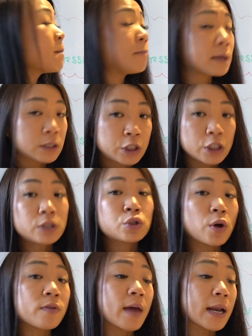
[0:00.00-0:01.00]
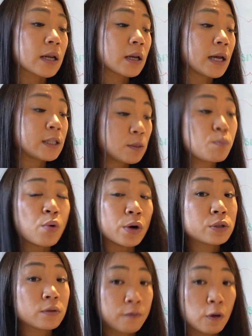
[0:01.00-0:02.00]
But just know that it's
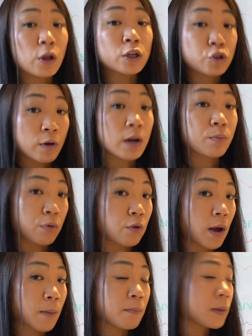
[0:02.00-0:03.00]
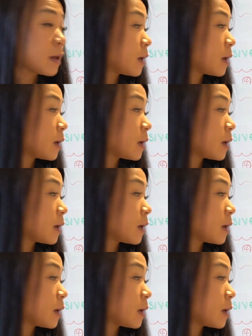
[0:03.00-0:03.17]
important to follow a training program.